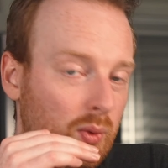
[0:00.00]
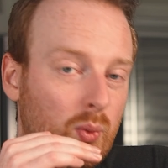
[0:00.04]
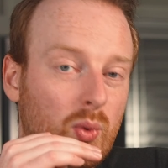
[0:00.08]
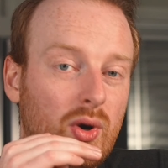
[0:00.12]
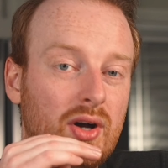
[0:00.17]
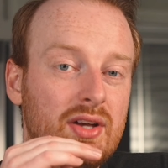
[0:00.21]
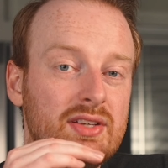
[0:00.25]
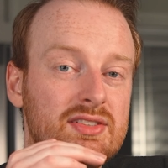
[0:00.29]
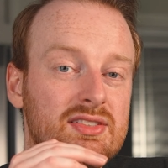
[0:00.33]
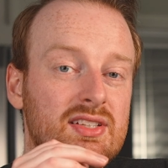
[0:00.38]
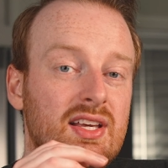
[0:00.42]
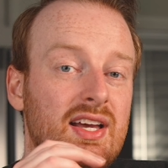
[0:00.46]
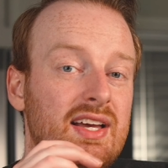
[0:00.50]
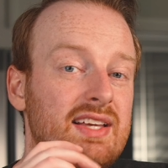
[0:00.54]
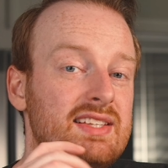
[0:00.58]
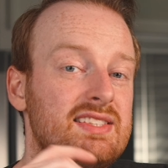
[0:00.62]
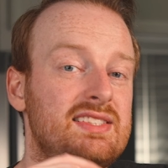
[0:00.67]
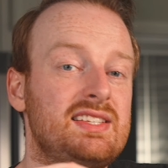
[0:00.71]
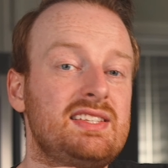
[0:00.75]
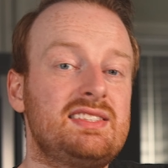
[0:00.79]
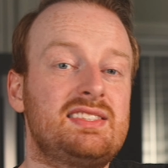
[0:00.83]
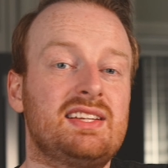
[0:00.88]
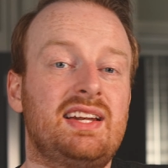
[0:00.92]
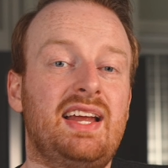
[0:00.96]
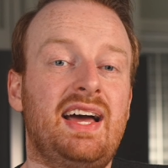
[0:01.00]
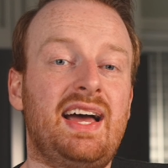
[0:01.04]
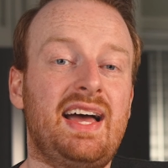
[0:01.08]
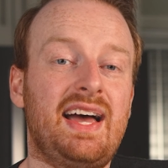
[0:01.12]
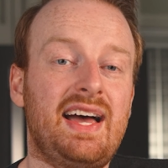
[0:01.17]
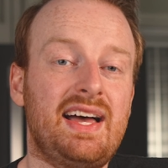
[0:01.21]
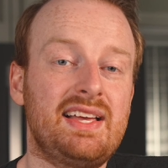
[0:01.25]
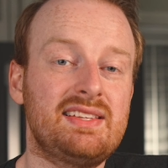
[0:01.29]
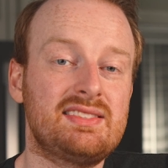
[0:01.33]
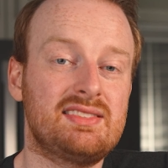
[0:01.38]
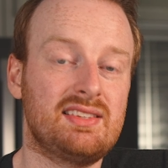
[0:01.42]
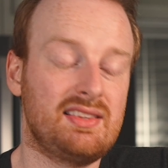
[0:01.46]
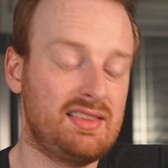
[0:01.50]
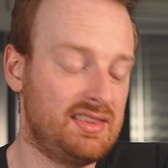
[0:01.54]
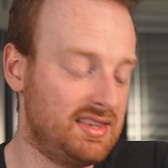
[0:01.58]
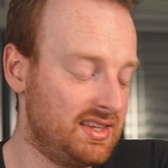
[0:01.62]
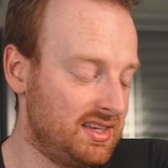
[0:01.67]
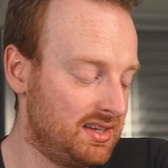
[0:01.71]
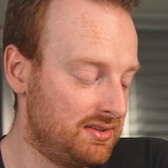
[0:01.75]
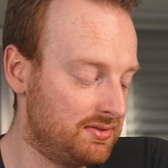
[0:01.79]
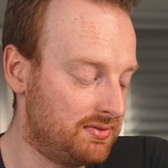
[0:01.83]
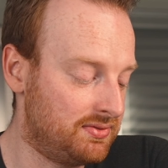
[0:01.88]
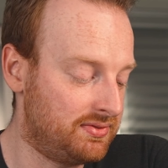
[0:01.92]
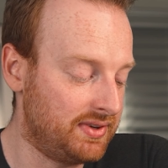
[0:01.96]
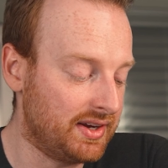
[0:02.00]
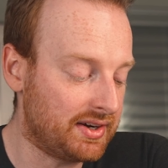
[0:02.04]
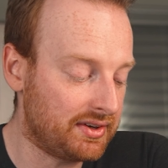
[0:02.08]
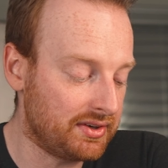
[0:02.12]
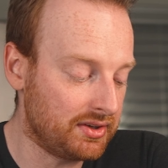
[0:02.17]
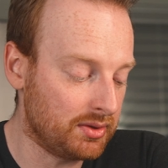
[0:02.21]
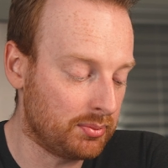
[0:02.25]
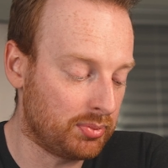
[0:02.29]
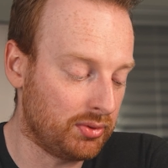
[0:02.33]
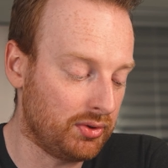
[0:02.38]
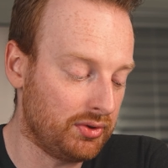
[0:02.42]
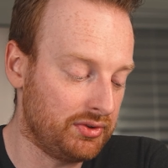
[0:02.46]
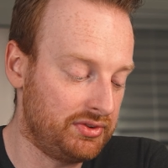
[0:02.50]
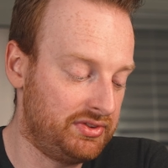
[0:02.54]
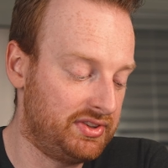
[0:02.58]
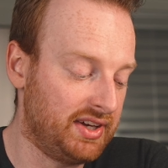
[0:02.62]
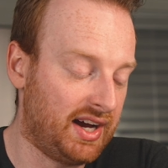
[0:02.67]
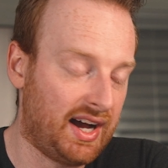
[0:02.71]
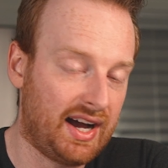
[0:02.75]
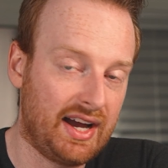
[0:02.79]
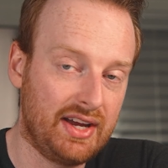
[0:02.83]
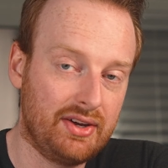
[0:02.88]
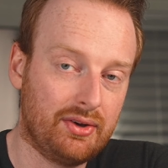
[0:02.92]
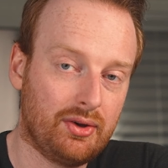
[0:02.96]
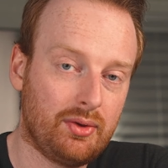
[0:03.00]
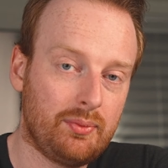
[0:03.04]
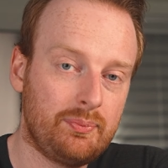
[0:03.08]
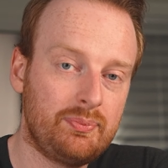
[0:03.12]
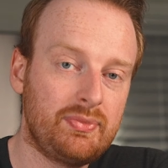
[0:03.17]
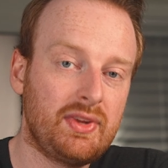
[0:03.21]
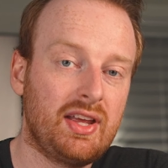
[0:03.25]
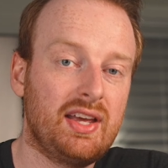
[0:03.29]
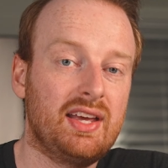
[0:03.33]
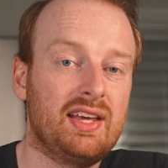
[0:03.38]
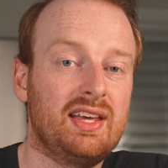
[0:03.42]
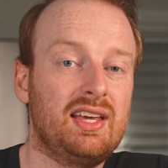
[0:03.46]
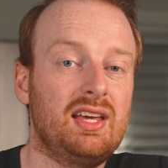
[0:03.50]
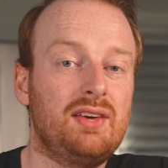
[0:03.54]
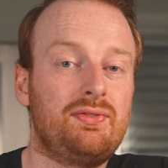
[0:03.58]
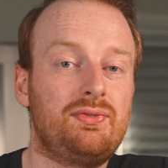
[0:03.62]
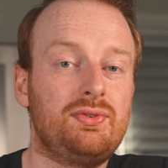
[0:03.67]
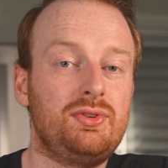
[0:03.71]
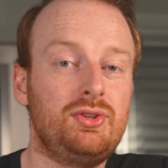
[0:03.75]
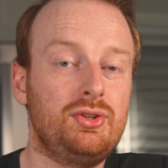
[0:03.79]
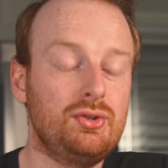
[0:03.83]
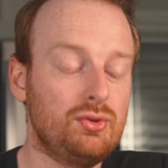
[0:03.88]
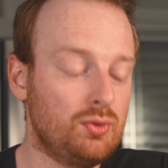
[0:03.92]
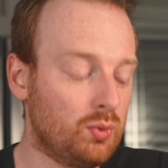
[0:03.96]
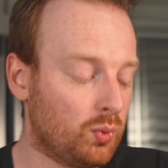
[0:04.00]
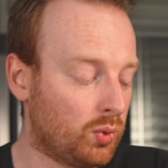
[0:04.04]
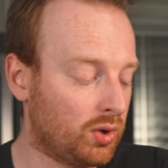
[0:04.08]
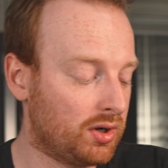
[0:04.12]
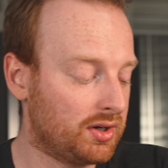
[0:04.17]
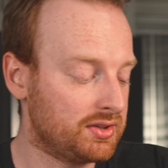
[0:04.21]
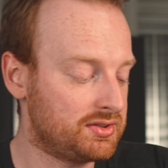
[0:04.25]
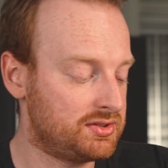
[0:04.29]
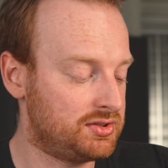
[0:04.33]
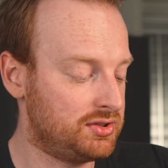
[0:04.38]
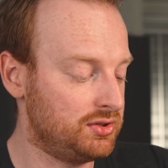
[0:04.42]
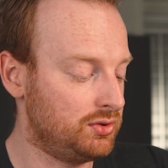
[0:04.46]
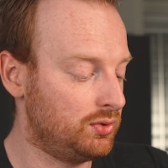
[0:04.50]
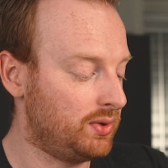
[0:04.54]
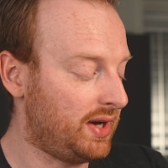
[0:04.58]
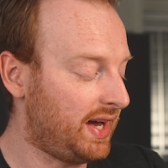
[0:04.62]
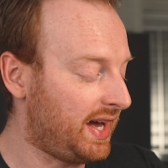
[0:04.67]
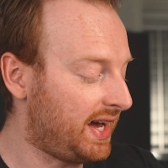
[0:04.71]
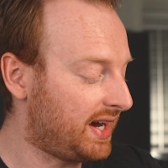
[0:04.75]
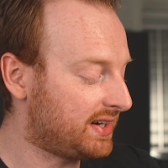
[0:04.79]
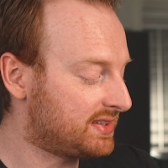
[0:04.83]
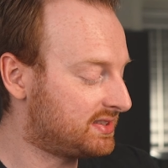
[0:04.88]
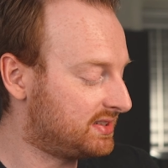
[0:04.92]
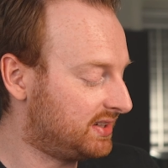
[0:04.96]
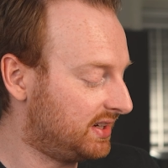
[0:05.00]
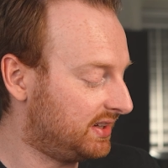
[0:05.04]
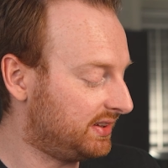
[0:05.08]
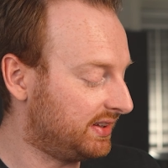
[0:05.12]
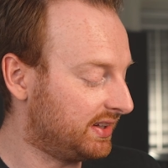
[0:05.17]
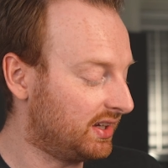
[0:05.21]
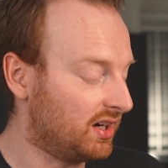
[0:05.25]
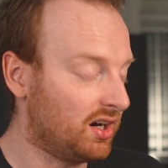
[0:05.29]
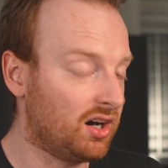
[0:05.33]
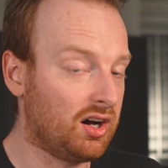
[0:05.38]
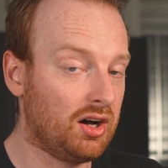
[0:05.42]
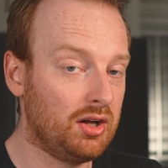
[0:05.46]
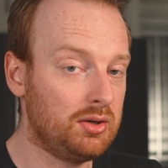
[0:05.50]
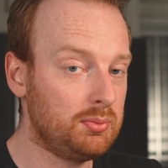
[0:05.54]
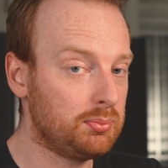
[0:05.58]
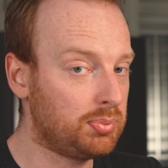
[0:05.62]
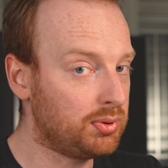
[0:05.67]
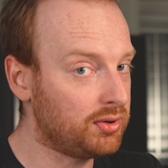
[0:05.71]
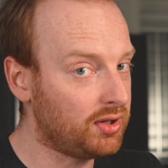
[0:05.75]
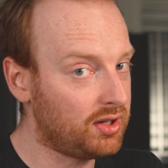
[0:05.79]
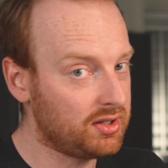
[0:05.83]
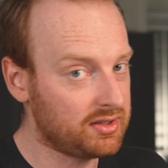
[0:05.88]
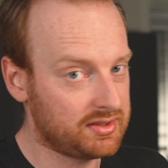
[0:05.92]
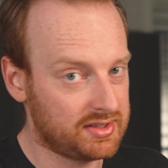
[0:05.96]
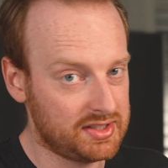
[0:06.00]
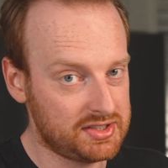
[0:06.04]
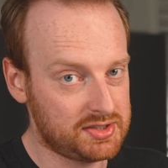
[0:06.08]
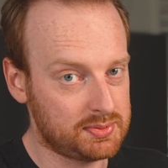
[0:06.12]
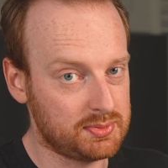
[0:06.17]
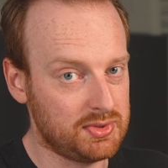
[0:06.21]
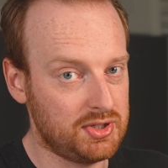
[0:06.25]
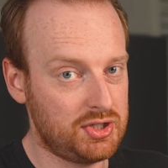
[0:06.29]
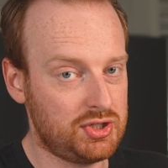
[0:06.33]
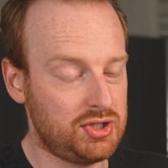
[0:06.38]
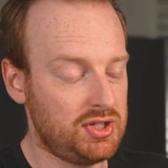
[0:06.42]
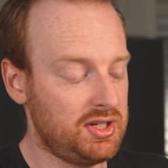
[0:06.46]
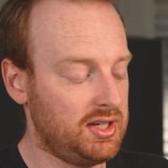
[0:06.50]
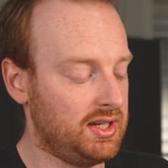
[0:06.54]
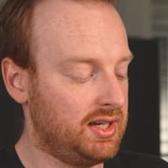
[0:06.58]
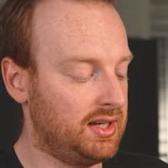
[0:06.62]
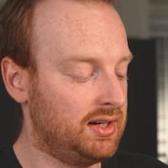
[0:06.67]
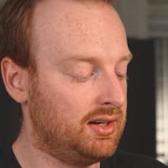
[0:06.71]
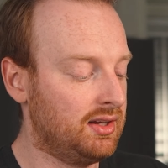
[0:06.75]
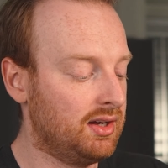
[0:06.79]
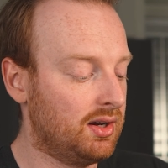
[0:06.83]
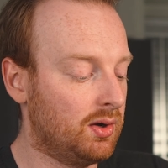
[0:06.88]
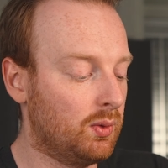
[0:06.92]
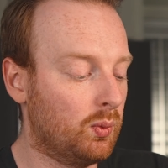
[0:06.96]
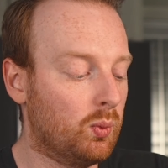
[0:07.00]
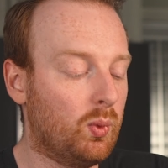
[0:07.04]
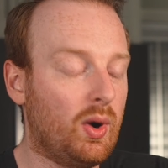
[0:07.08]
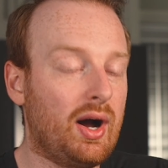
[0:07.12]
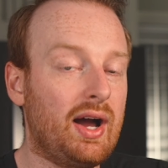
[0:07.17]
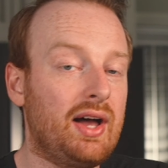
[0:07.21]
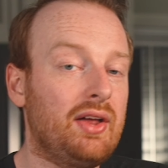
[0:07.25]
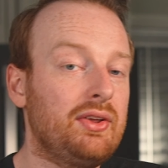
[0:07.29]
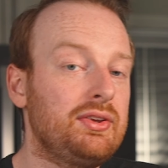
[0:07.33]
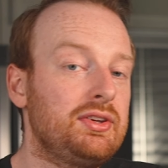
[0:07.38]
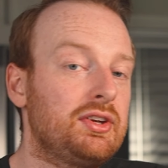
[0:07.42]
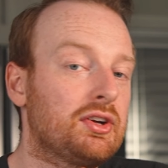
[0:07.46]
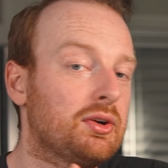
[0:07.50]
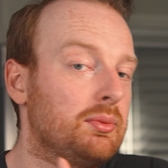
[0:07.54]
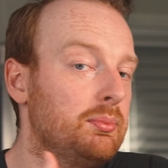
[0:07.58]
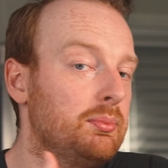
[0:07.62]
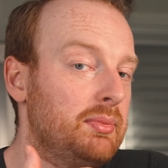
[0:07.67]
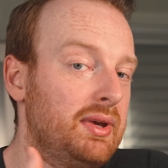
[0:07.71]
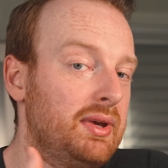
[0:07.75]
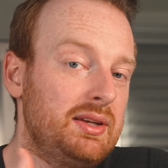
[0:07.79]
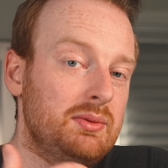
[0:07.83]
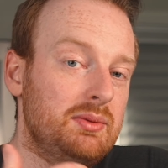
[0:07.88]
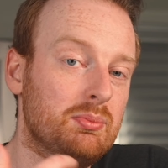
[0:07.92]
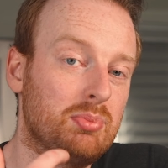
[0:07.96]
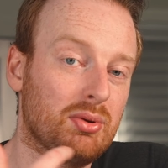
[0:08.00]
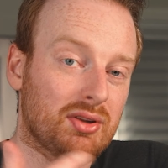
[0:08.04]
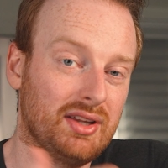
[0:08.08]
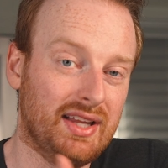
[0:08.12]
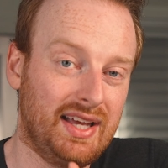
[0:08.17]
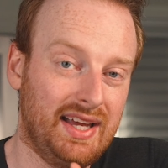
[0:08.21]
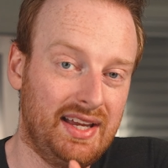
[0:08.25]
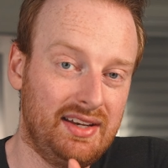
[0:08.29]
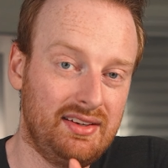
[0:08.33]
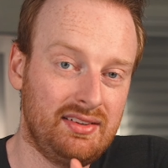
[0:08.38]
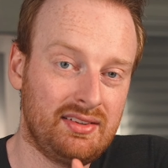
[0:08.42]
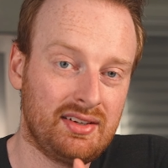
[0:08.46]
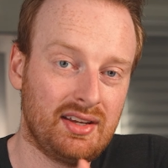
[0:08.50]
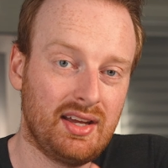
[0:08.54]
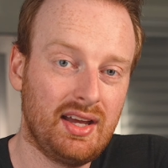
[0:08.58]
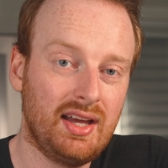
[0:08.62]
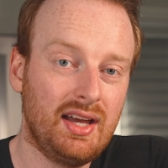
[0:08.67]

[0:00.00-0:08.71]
was, since it has the variable dial, if you were to accidentally unplug this machine while you're mid-blend,